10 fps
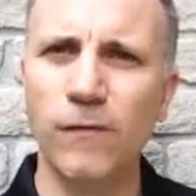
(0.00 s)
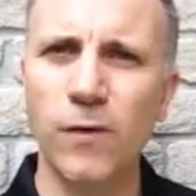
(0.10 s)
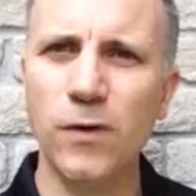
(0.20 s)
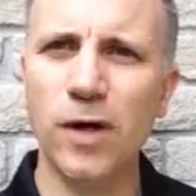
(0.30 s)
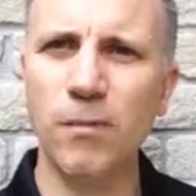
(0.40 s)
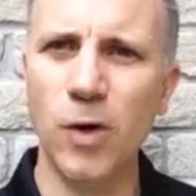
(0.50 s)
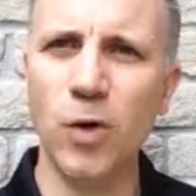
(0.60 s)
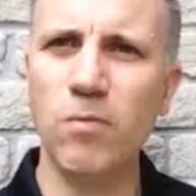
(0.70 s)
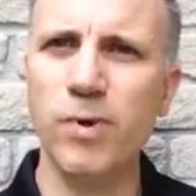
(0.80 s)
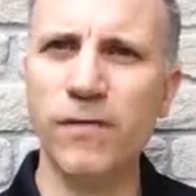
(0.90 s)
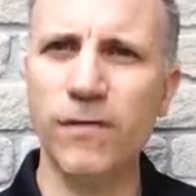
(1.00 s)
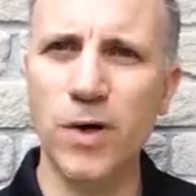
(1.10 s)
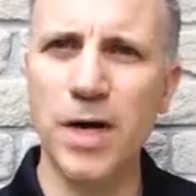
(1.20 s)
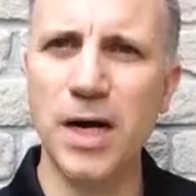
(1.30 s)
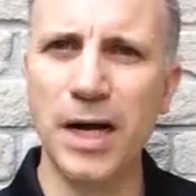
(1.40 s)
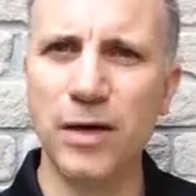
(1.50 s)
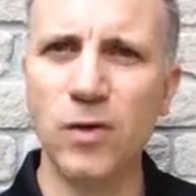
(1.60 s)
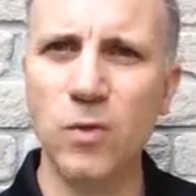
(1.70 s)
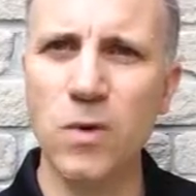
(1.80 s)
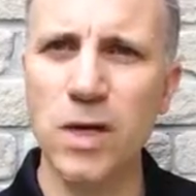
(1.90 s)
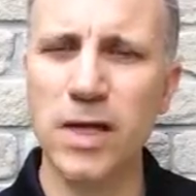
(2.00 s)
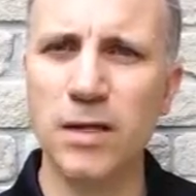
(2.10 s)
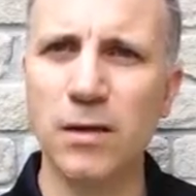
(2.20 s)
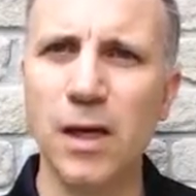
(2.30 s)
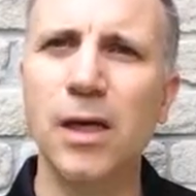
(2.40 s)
If you come home before 9.01,